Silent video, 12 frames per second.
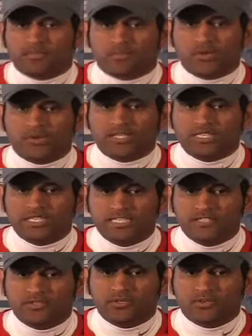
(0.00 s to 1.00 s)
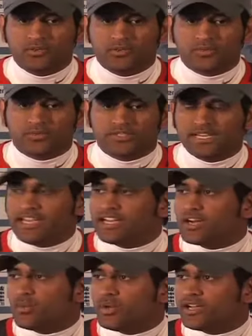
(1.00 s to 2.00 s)
when we need to take
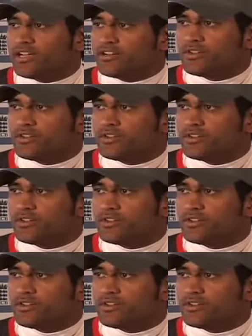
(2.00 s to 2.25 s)
a wicket,